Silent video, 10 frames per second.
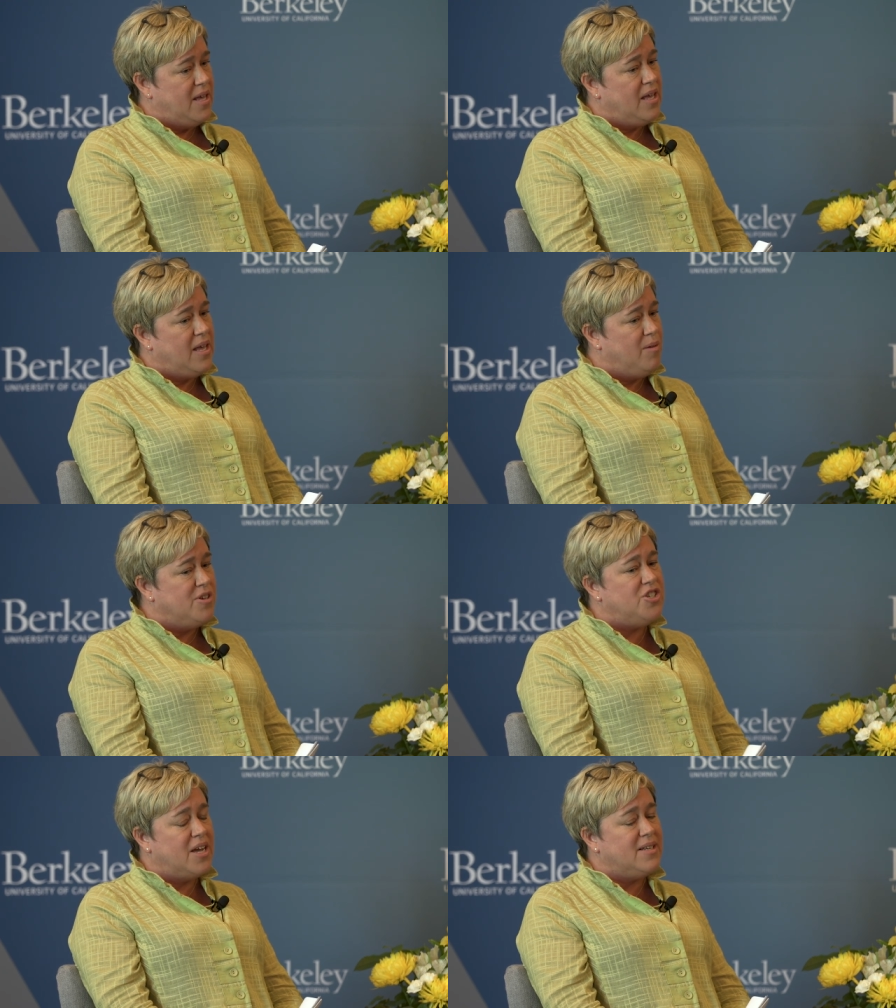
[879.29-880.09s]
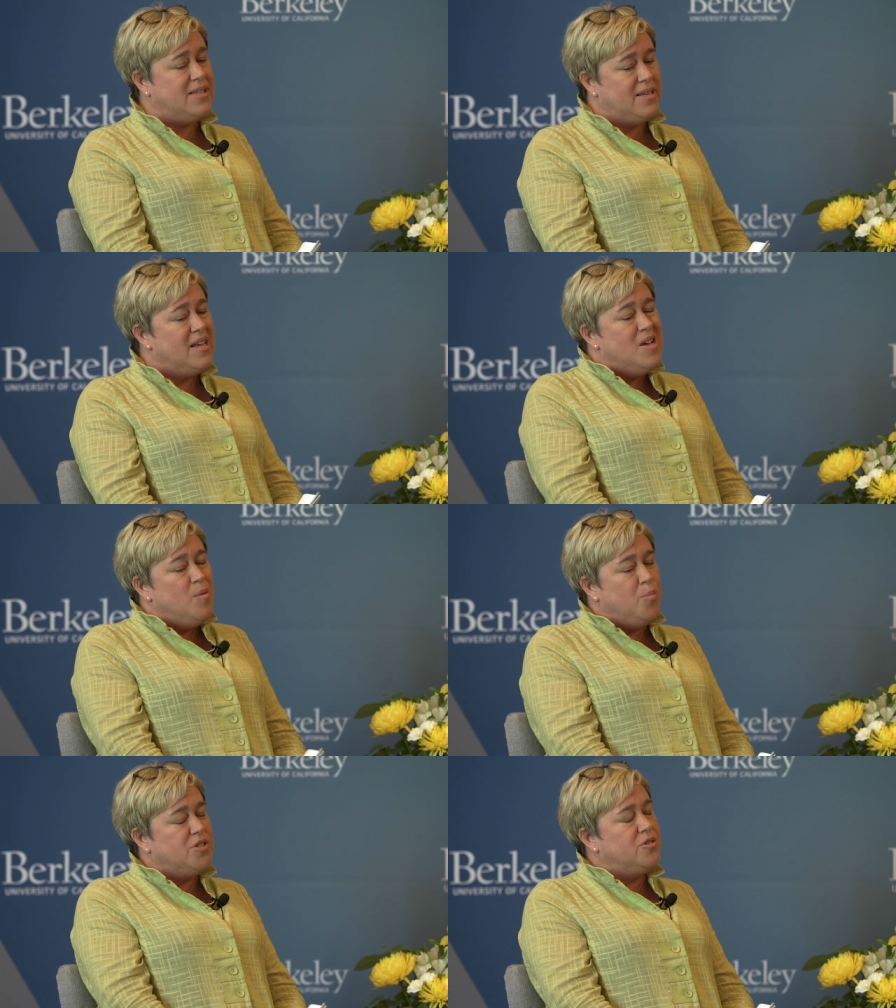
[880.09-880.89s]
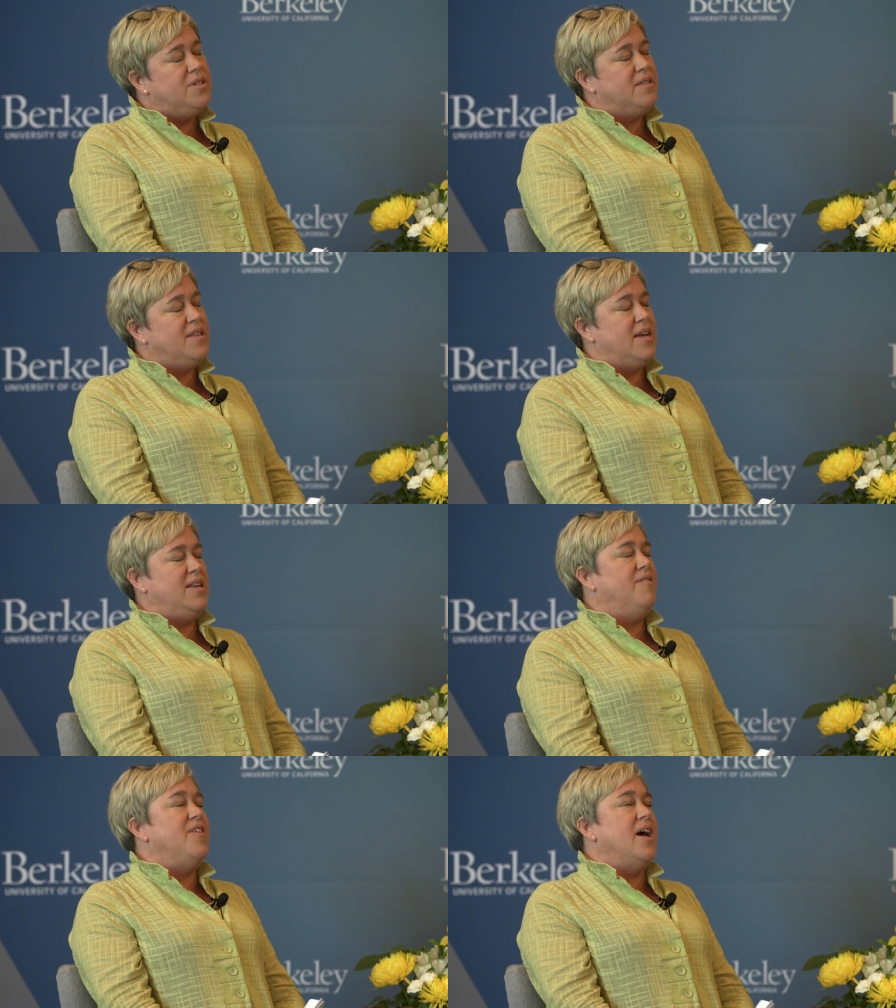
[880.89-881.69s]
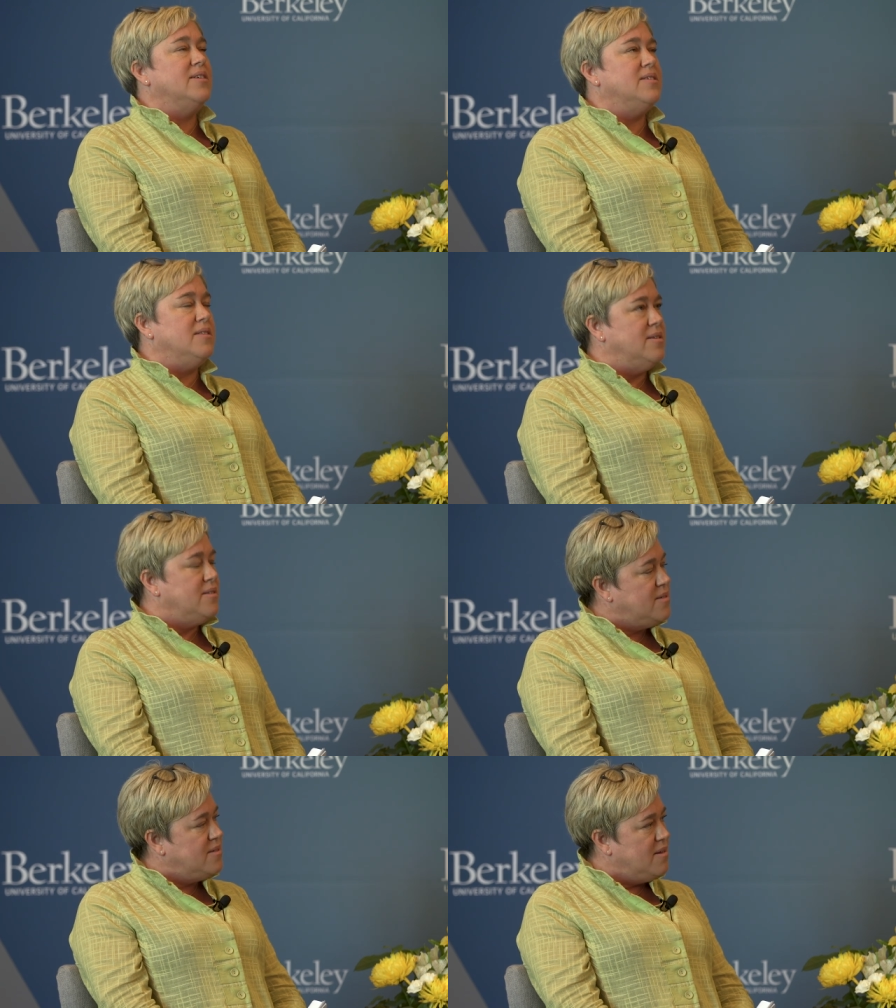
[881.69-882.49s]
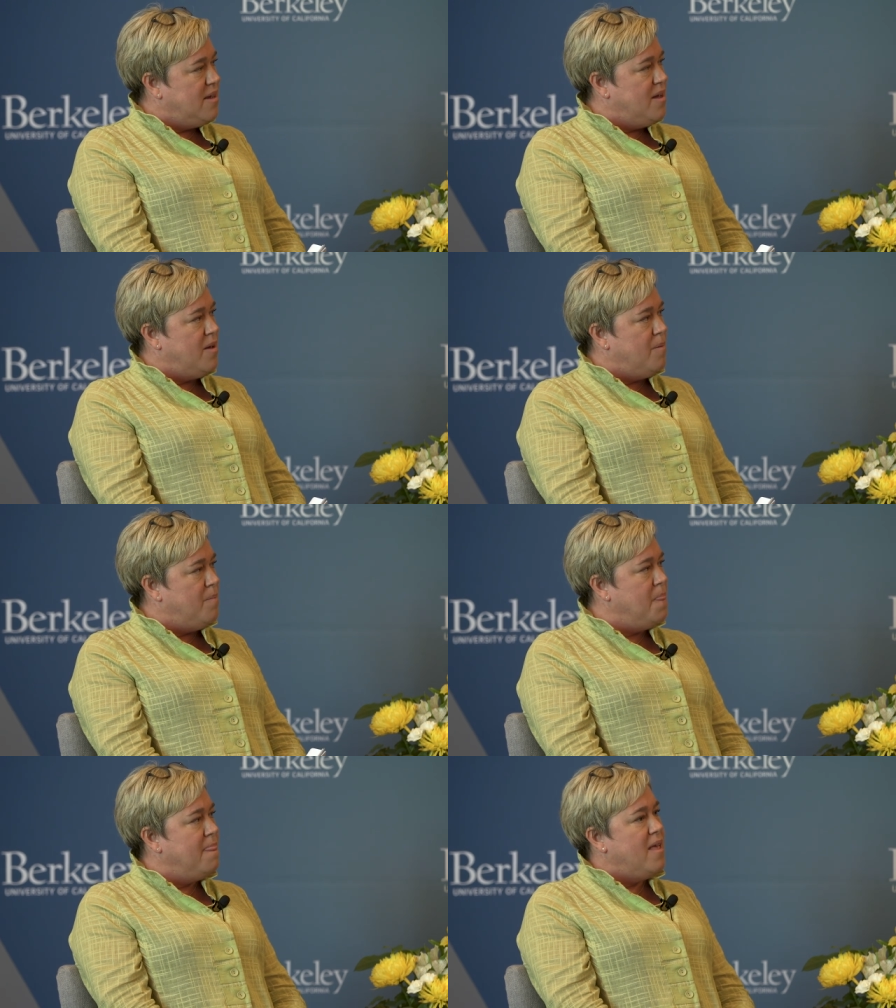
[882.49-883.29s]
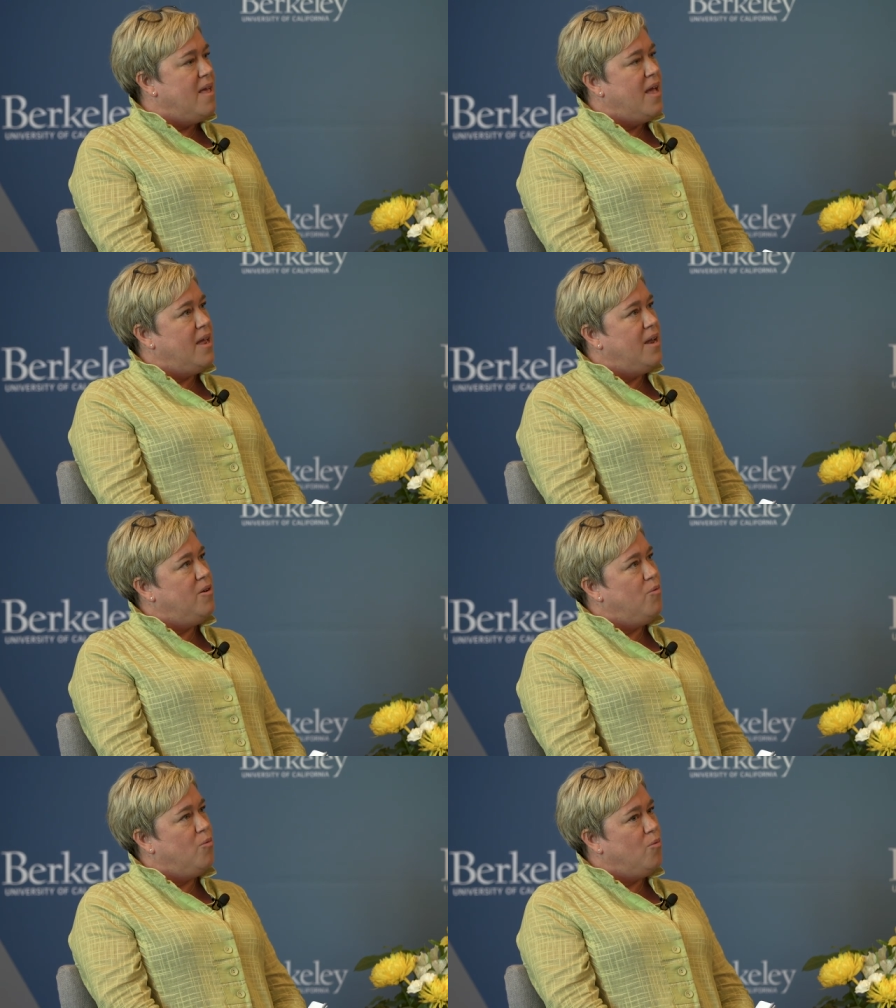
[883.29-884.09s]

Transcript: He, he rejected, bristled at the idea of excellence, um, and